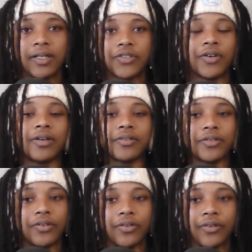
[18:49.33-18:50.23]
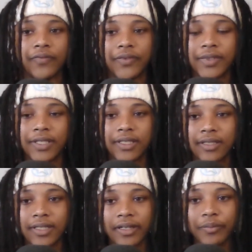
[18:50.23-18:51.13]
So I don't know if this is
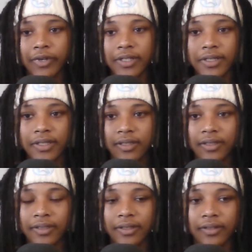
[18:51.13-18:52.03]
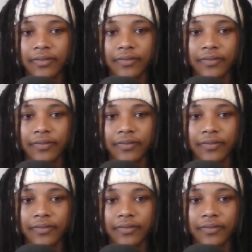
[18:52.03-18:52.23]
like a precedent of